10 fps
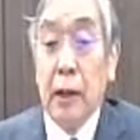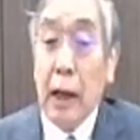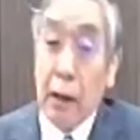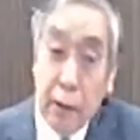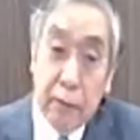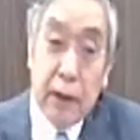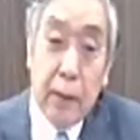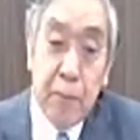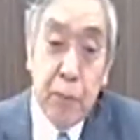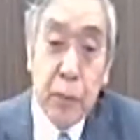However,
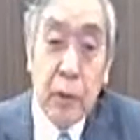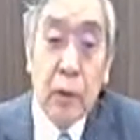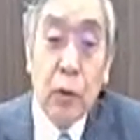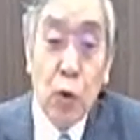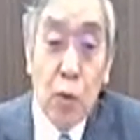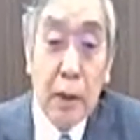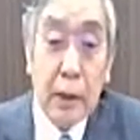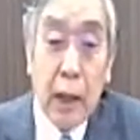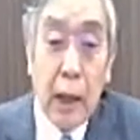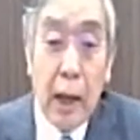no
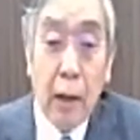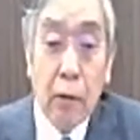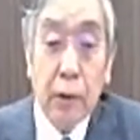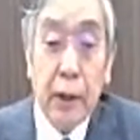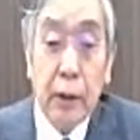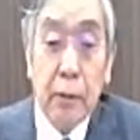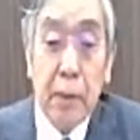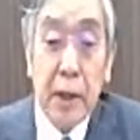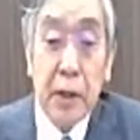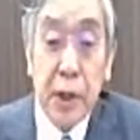matter how it
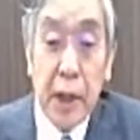may